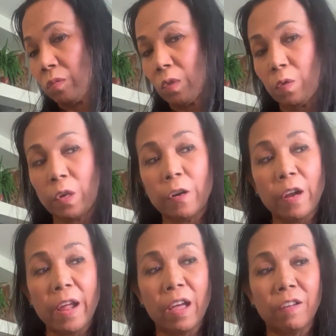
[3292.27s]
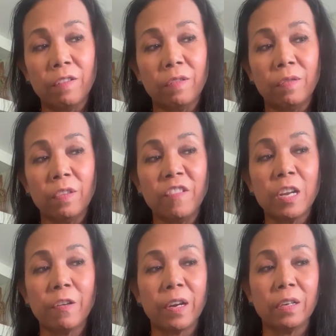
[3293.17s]
what do they have?
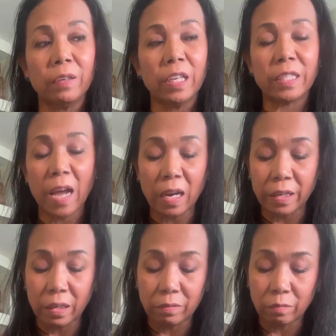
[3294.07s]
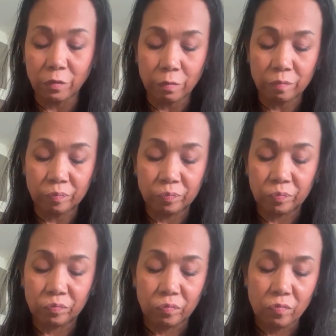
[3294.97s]
Vinaigrette, Italian
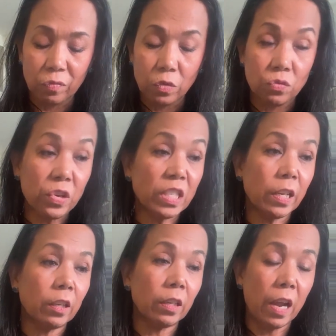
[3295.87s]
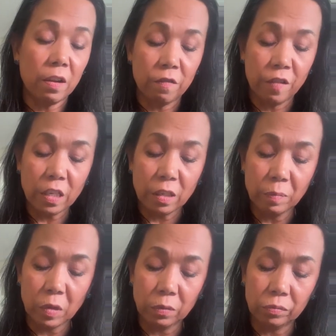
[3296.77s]
dressing, okay? Very simple.